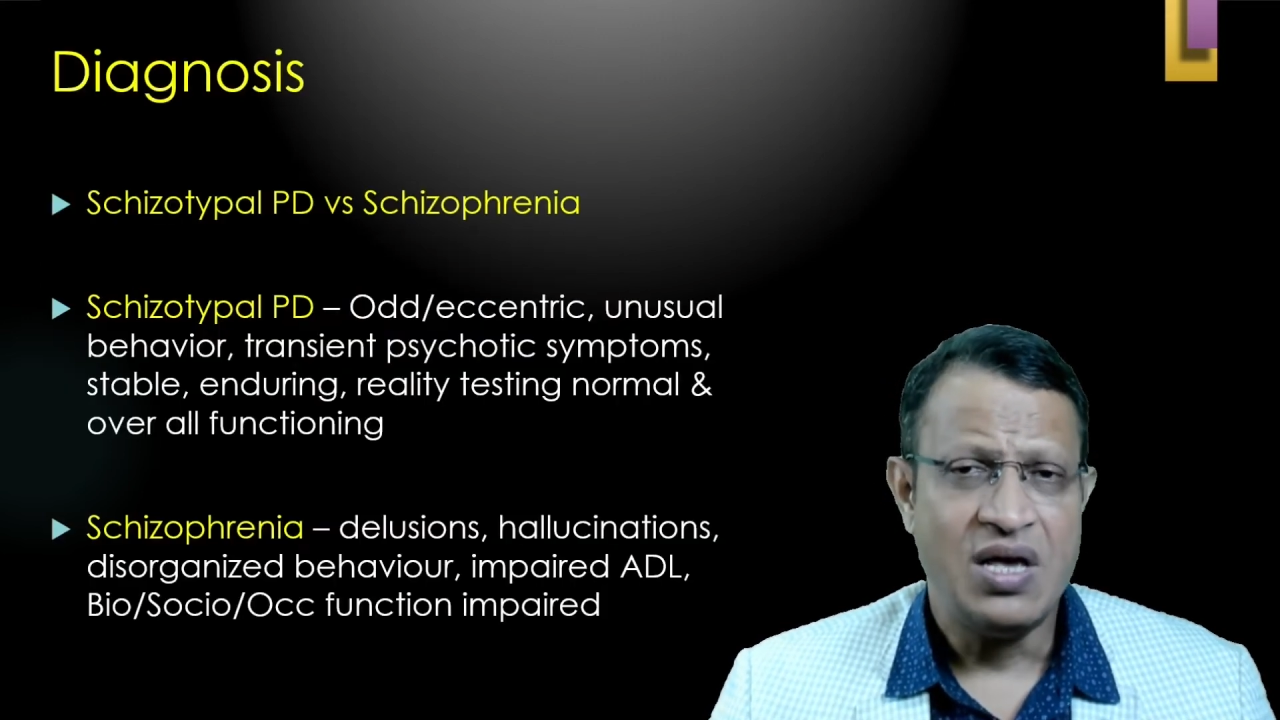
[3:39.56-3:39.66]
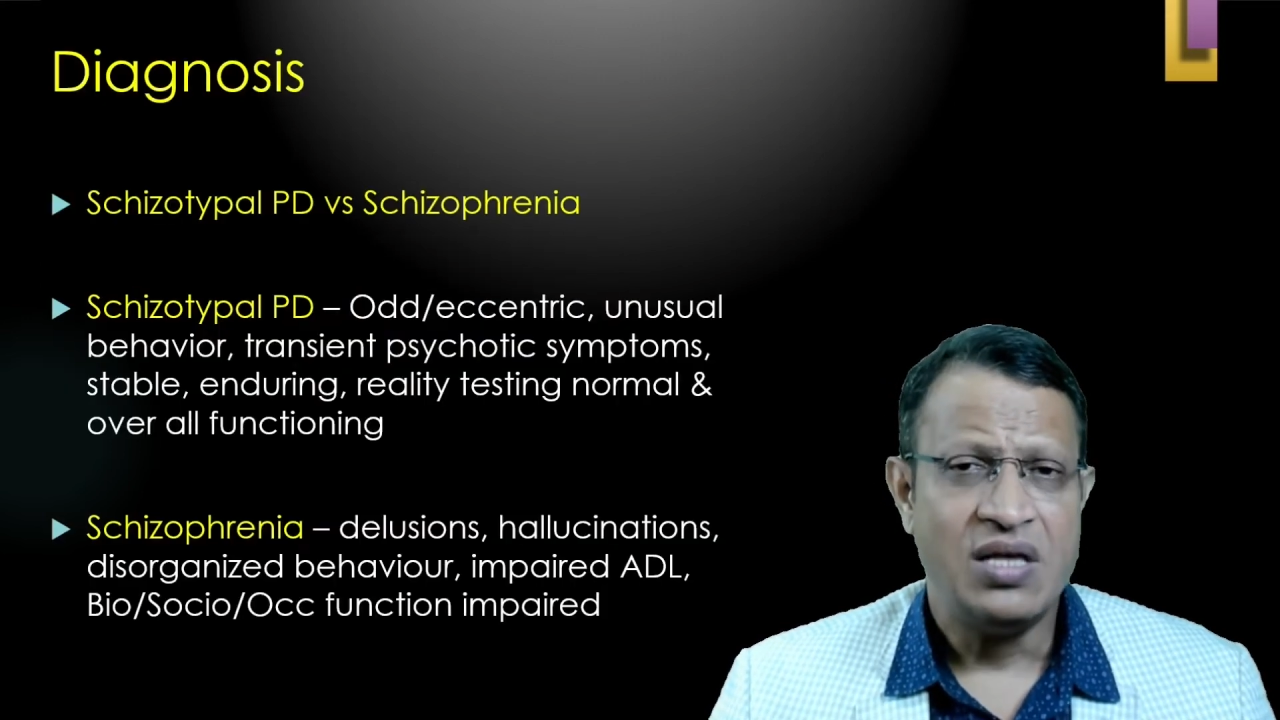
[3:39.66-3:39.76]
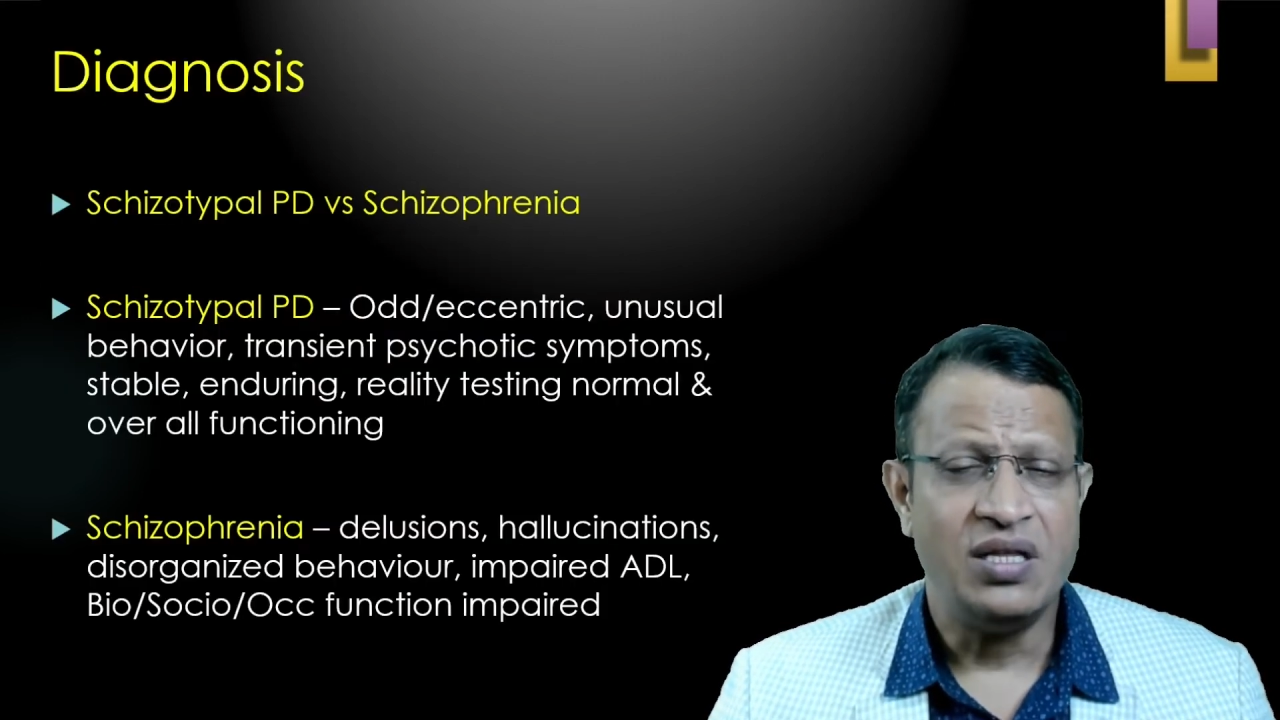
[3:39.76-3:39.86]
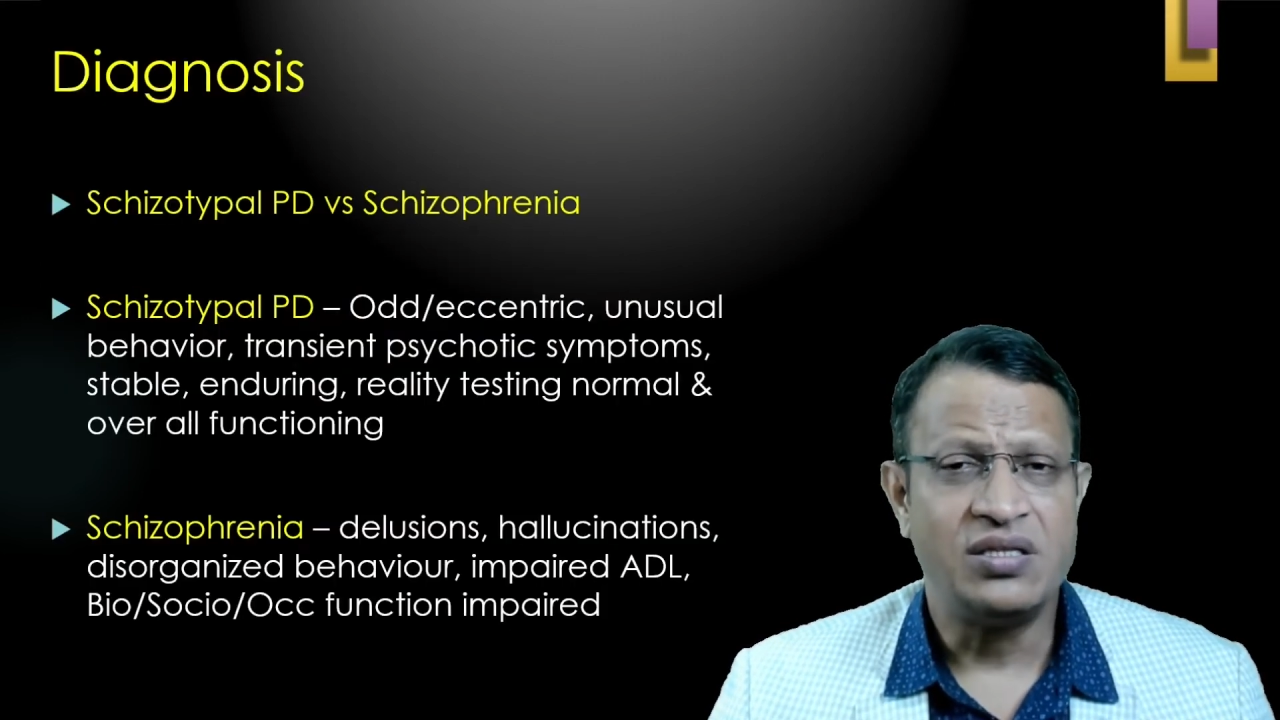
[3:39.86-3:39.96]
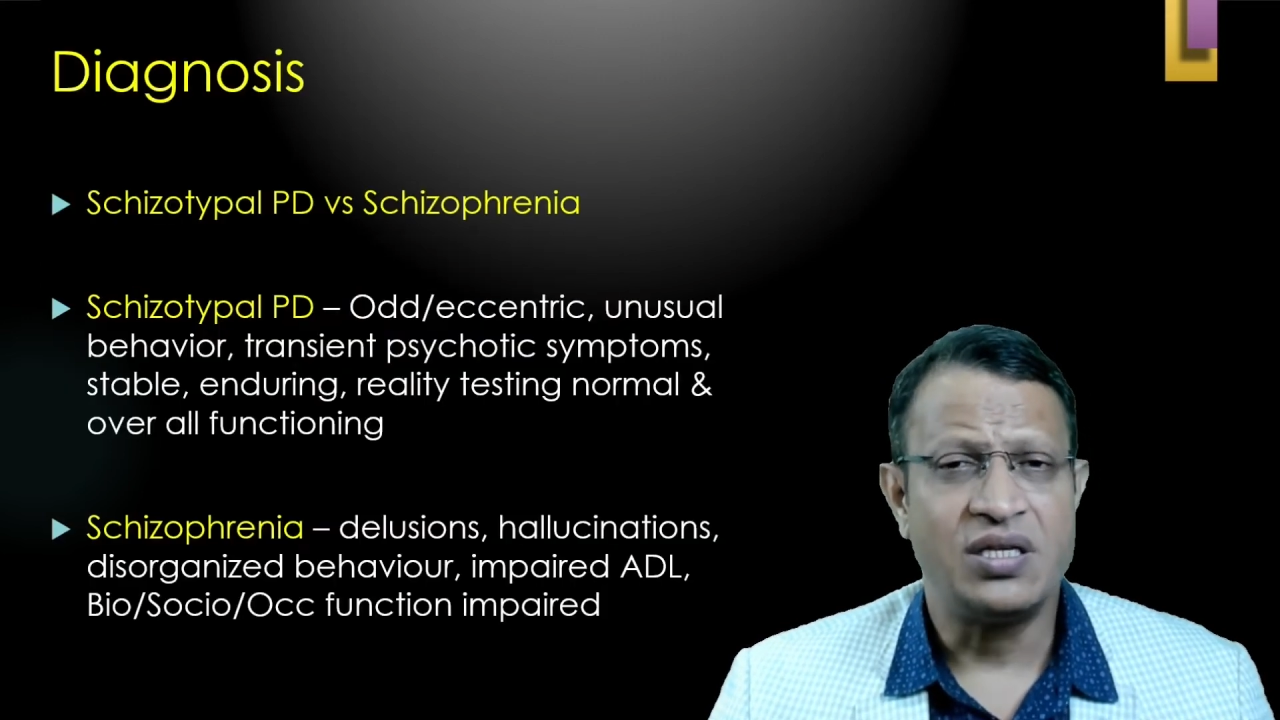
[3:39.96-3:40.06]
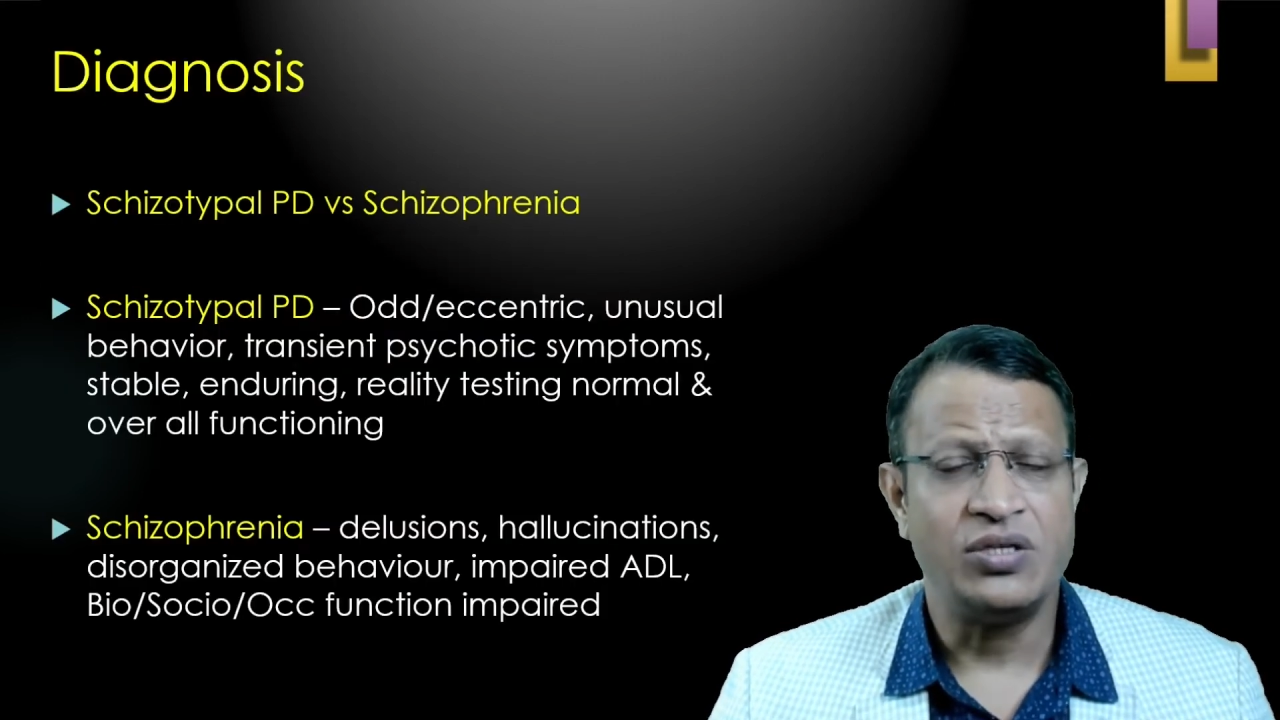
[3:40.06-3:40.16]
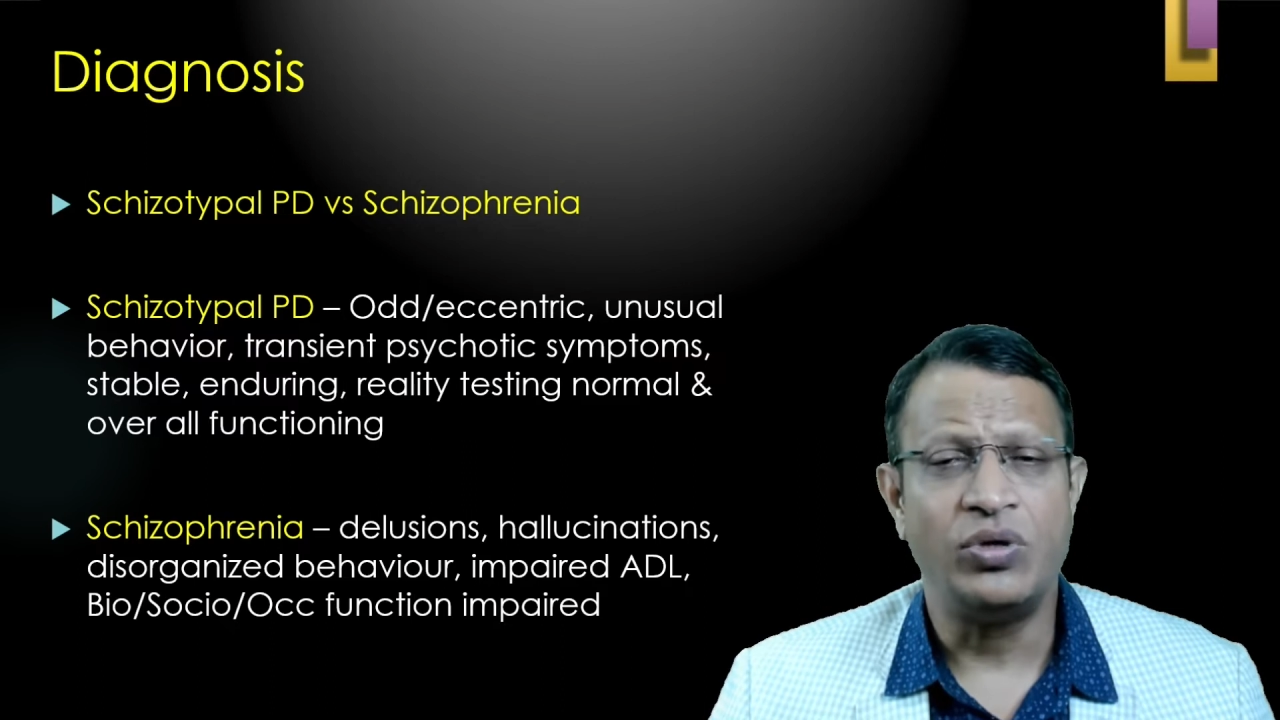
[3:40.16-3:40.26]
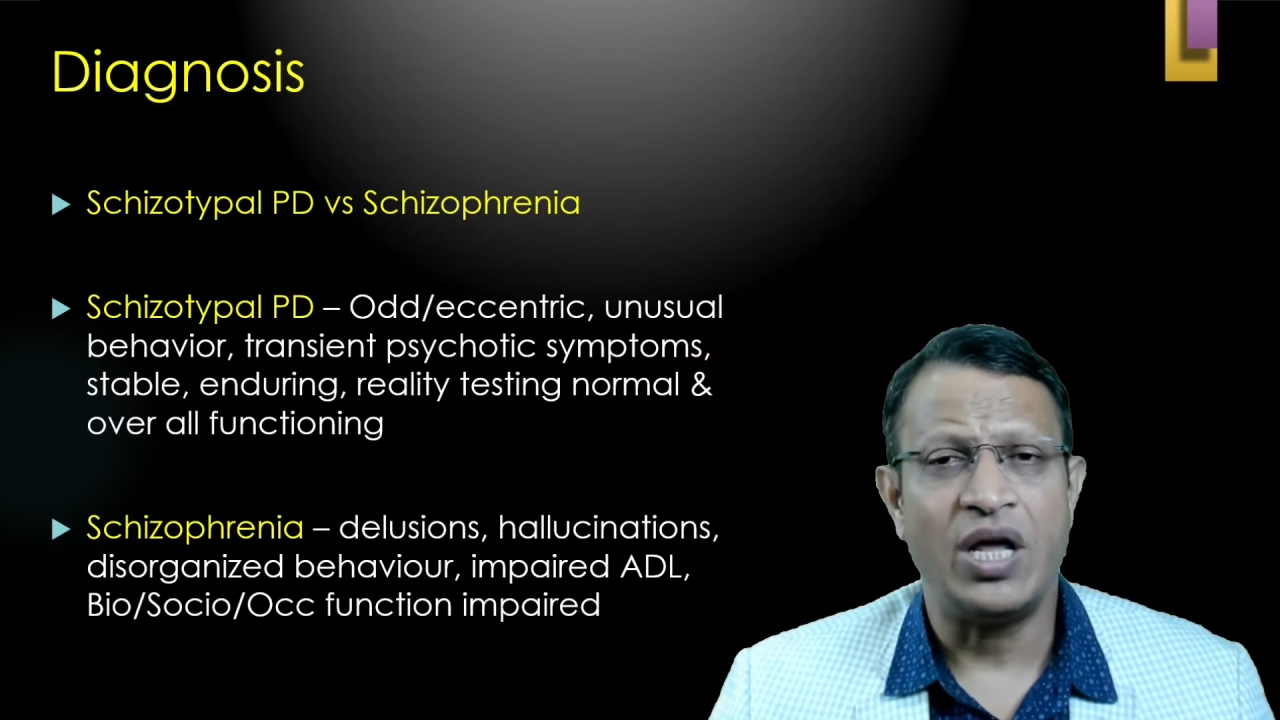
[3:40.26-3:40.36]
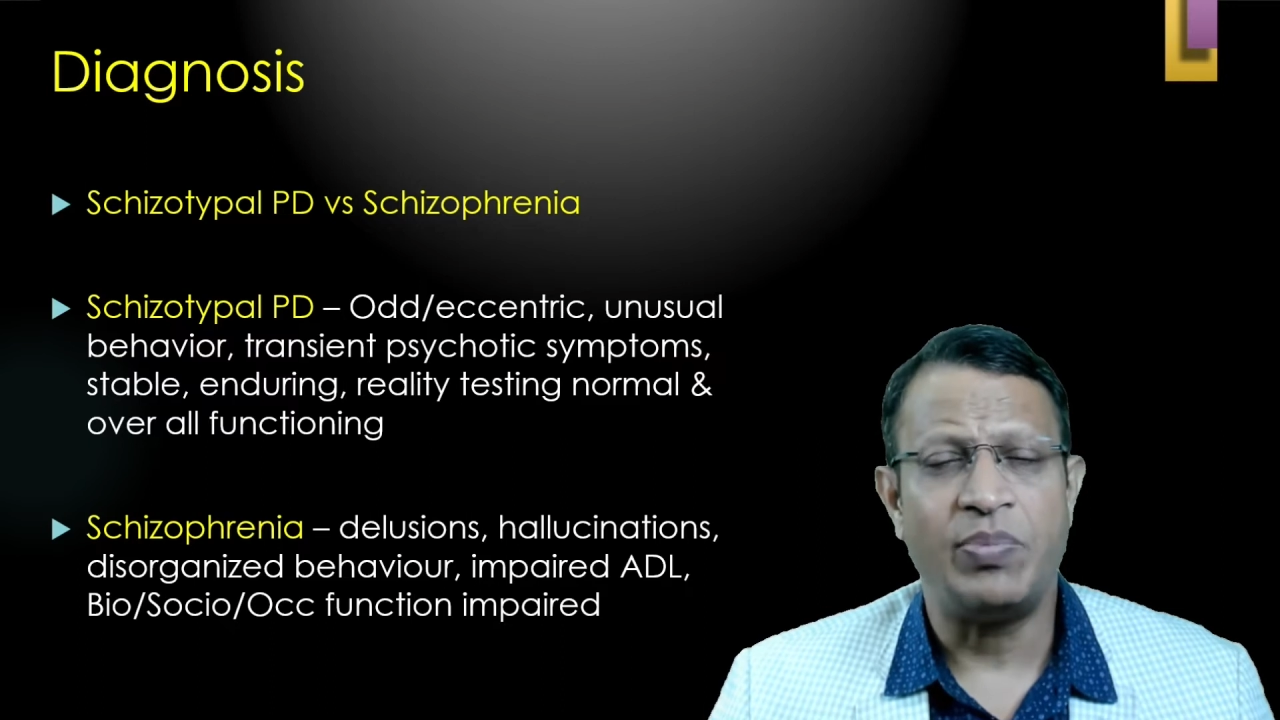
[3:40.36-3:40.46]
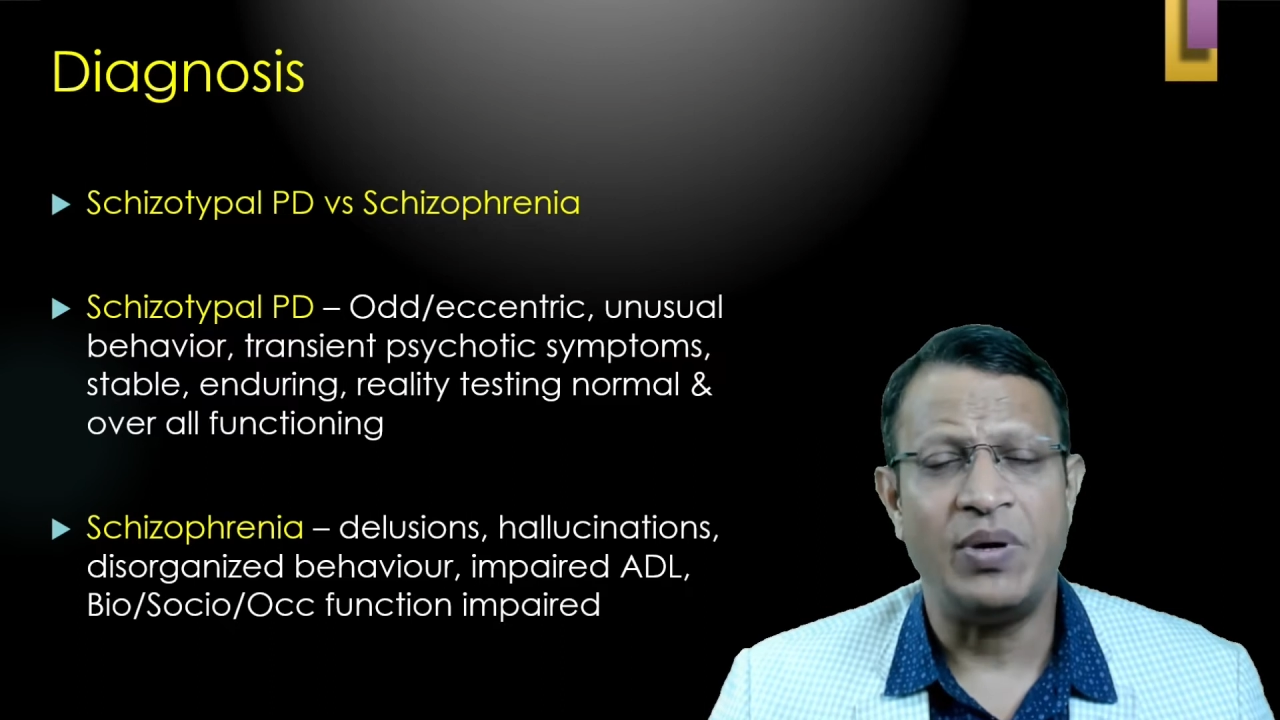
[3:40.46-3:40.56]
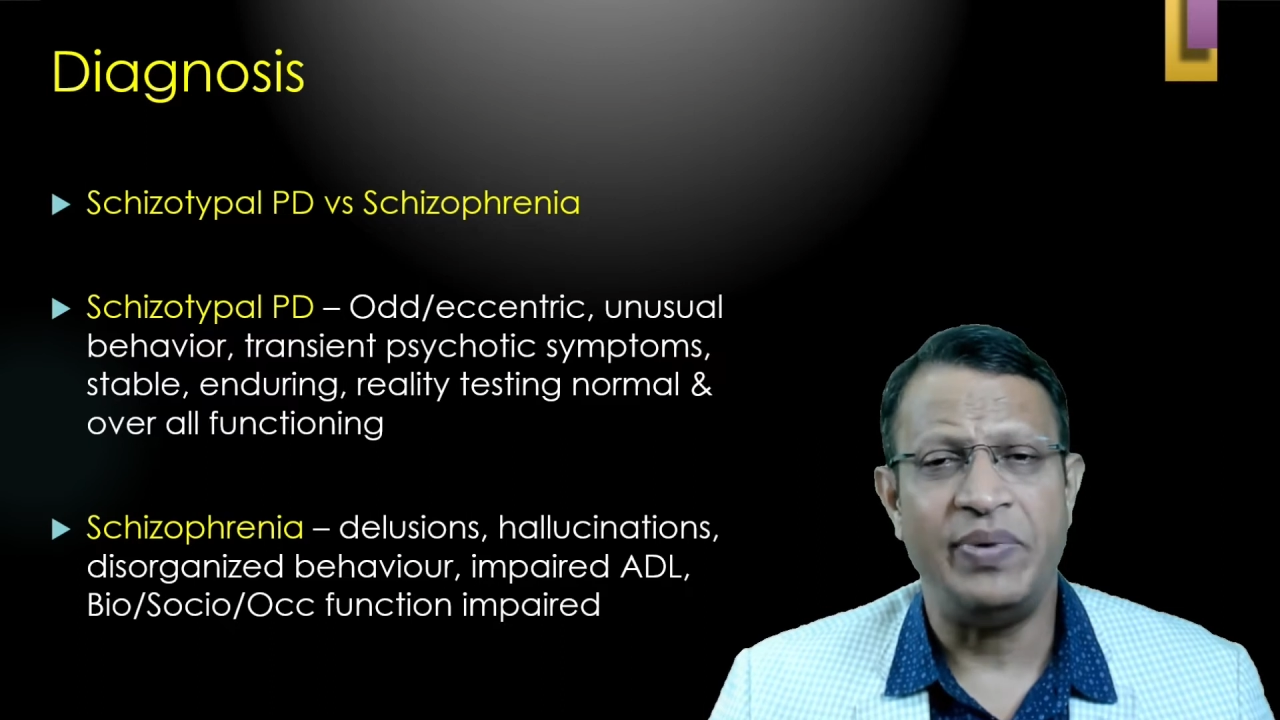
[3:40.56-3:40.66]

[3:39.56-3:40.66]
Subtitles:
the schizotypal